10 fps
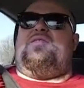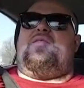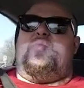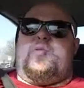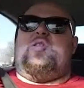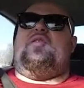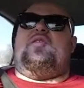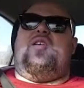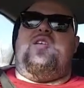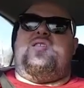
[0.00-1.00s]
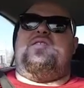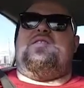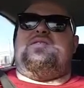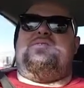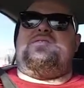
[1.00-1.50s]
the pool hall.
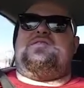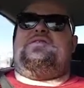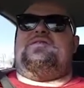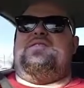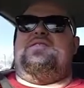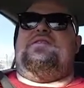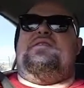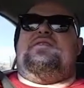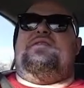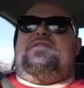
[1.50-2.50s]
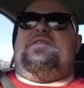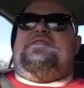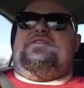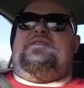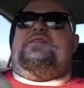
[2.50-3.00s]
It was just,
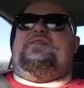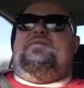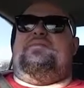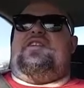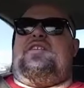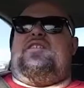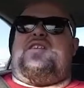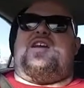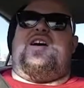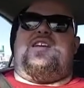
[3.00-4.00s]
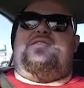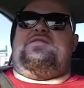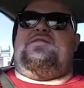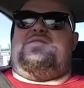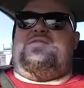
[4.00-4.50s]
me and the guys
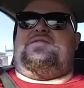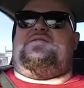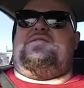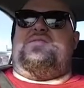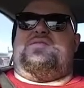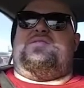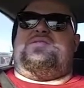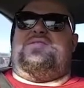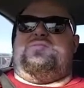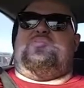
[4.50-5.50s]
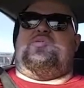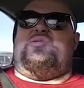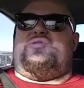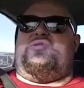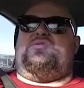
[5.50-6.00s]
used to shoot
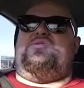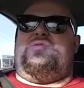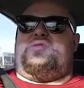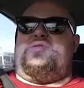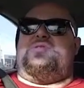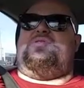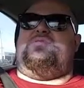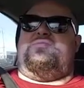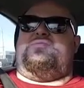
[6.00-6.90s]
pool until